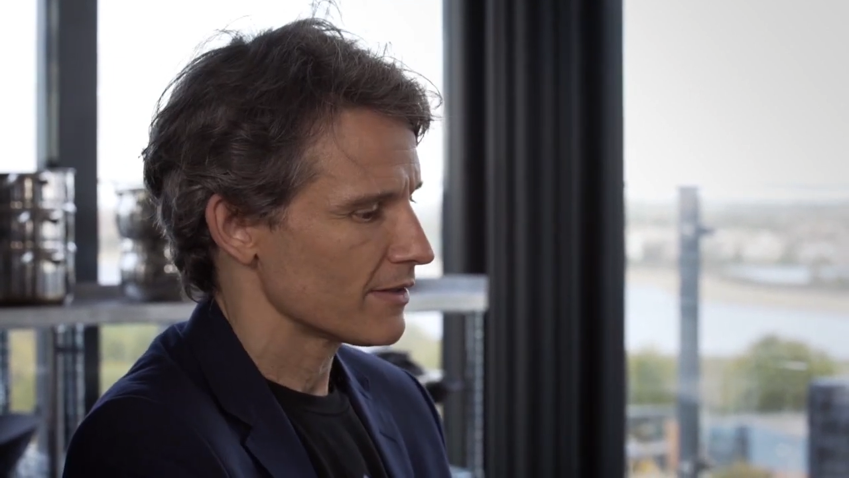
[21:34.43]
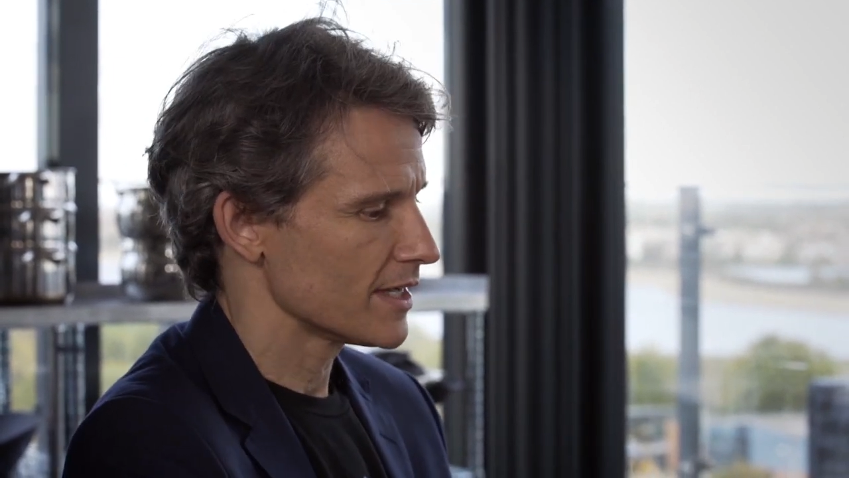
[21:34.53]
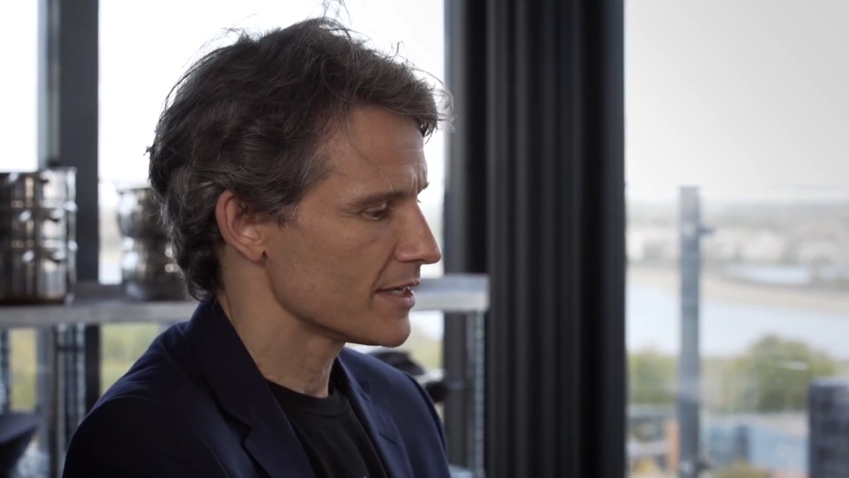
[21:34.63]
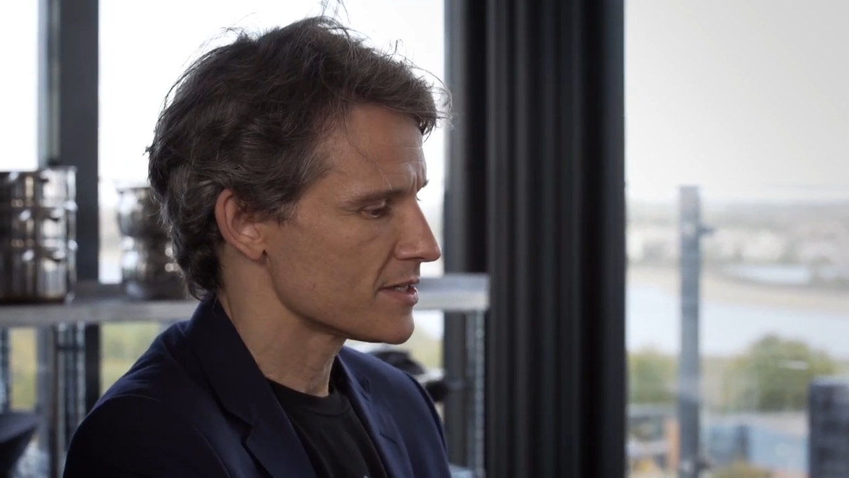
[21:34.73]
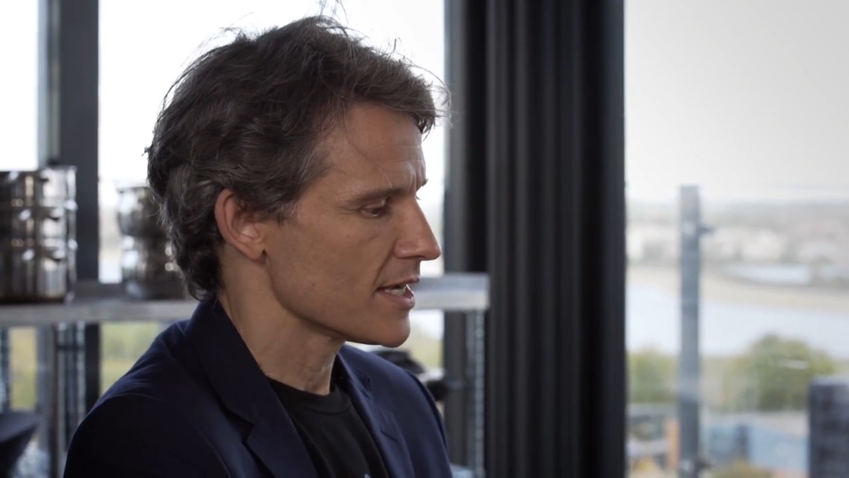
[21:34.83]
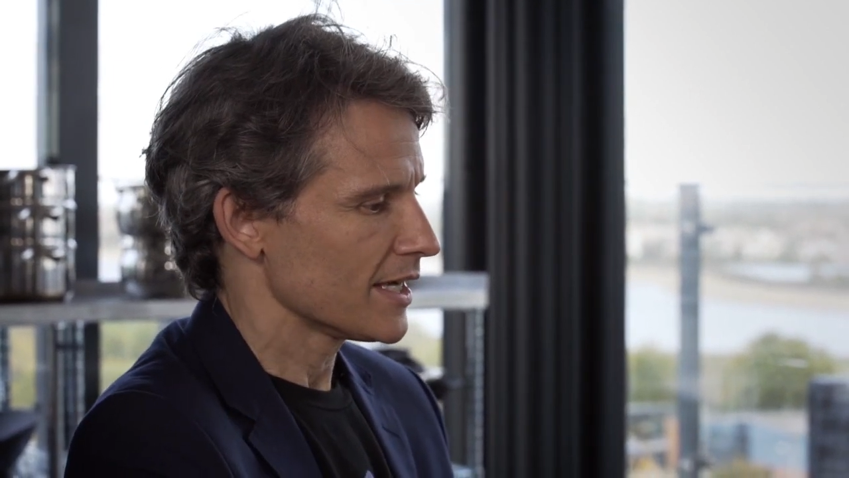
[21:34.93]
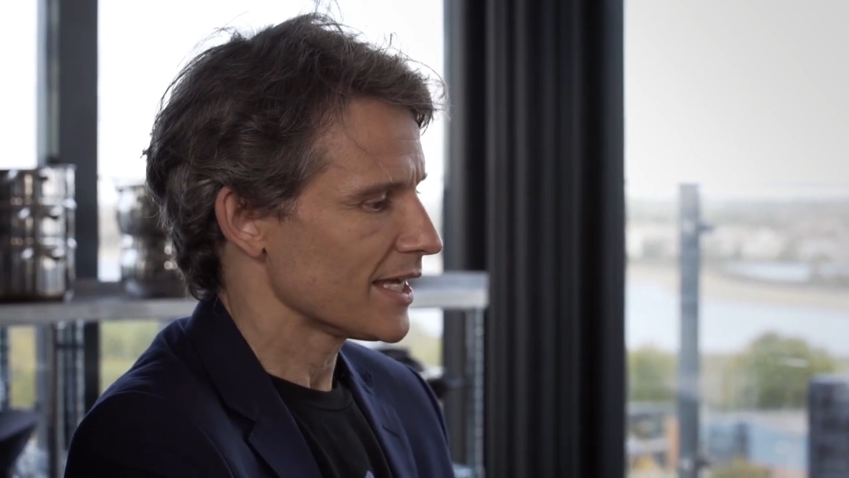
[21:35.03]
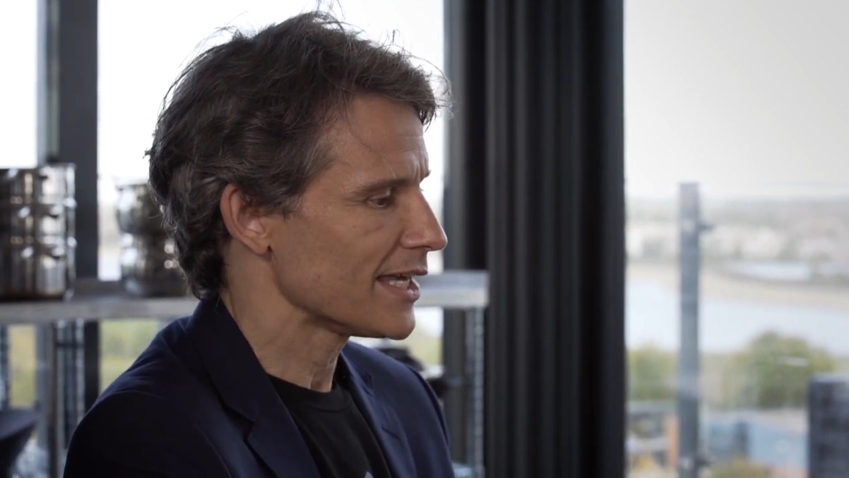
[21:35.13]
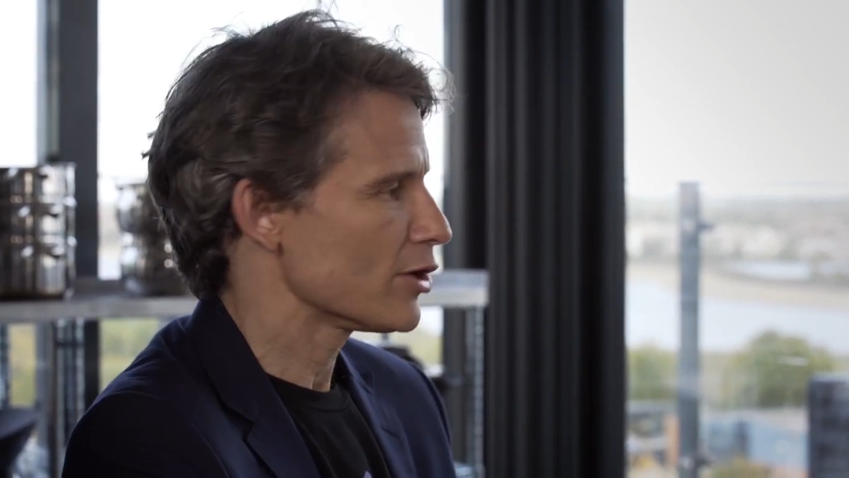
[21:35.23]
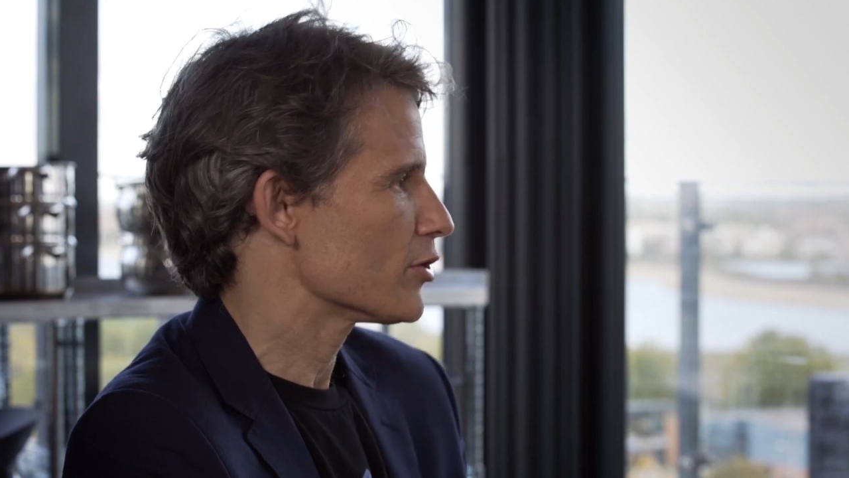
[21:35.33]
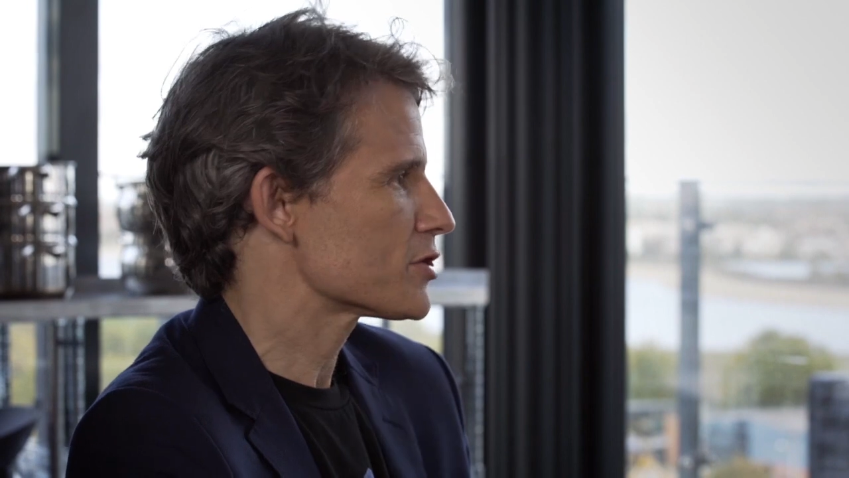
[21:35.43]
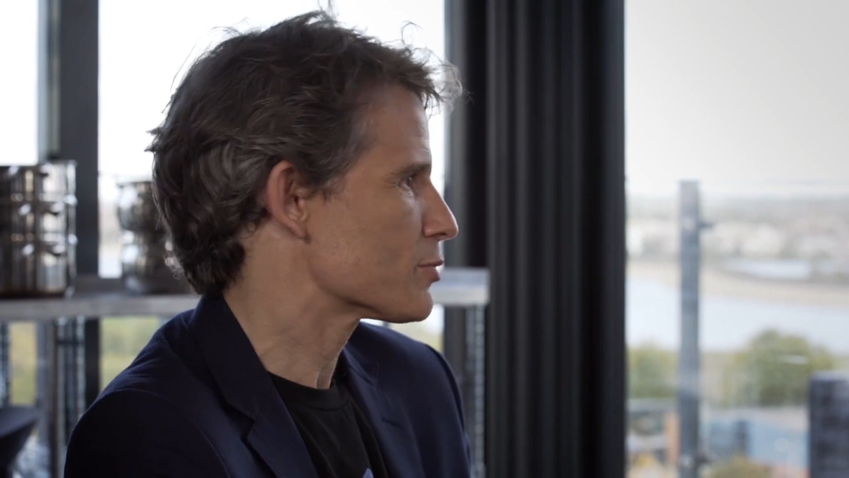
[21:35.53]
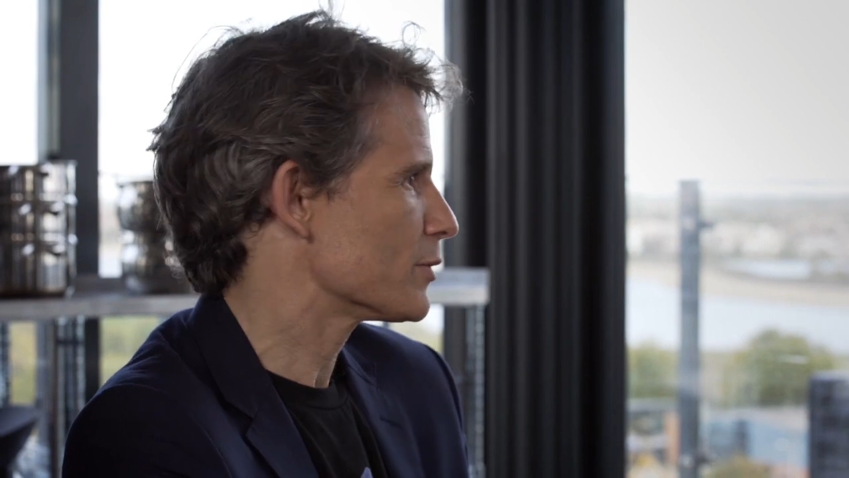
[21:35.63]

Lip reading: There's EOS,